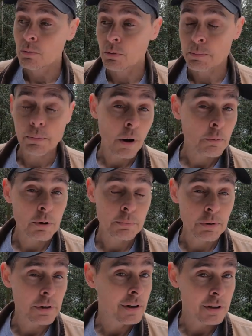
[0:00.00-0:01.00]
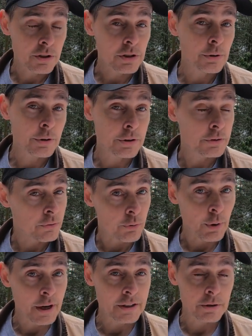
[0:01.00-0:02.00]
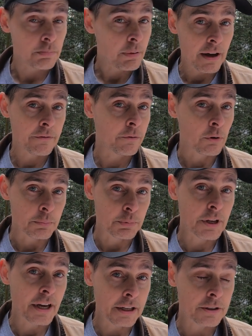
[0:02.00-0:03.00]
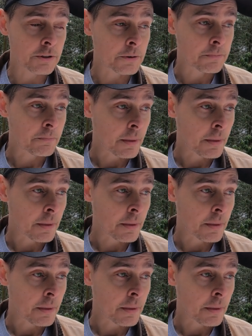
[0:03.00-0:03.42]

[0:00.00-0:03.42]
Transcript: would probably be a series of raised platform decks